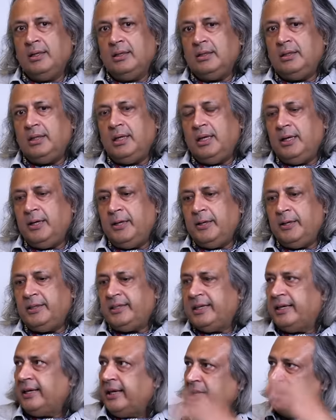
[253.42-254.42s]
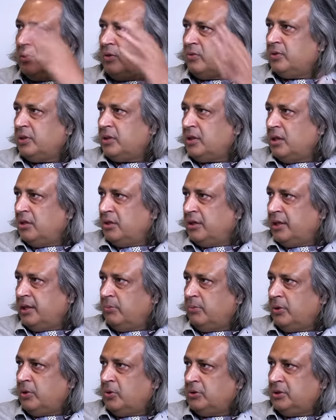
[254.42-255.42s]
the terrain of the
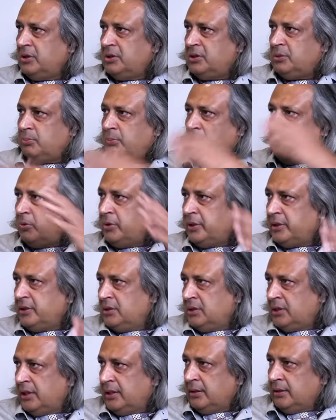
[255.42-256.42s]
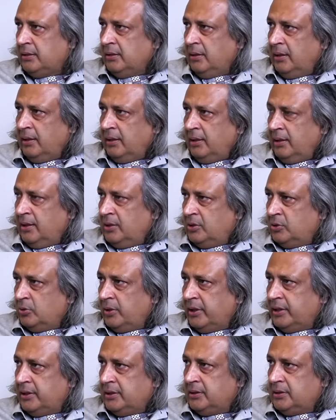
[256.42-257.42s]
country, because it's mountains, and
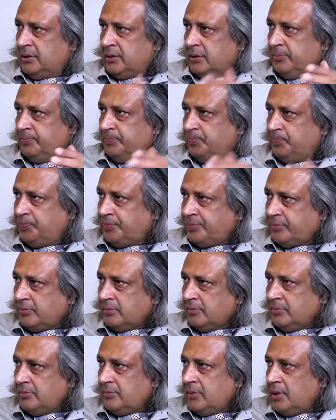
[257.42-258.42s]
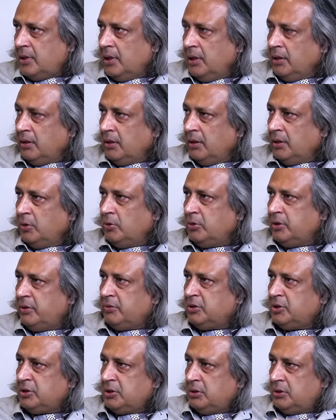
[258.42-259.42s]
so it is, you know, there
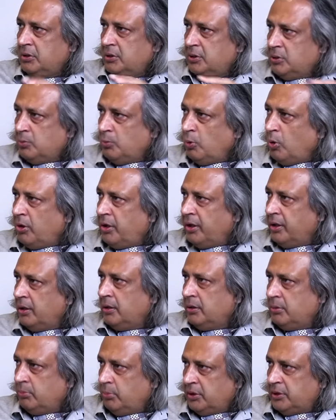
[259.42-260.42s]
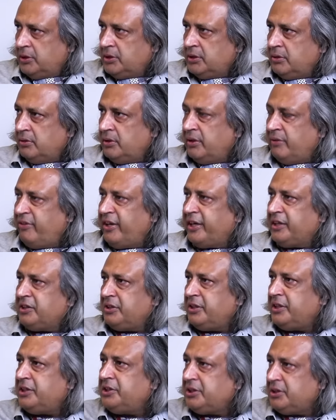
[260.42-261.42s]
were small, means
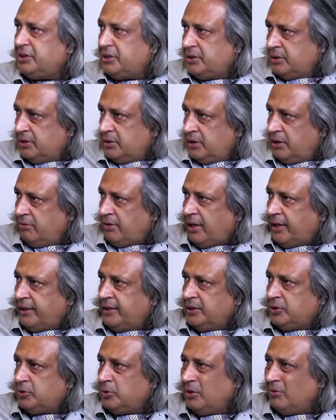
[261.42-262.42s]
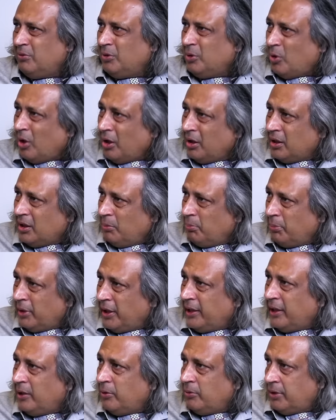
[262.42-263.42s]
various regions divided, so they were not
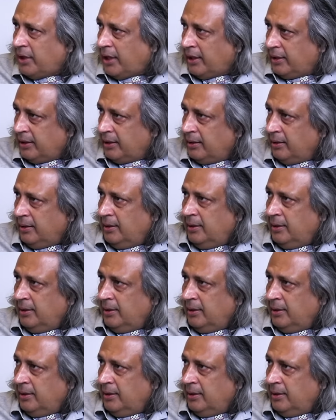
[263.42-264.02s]
completely united.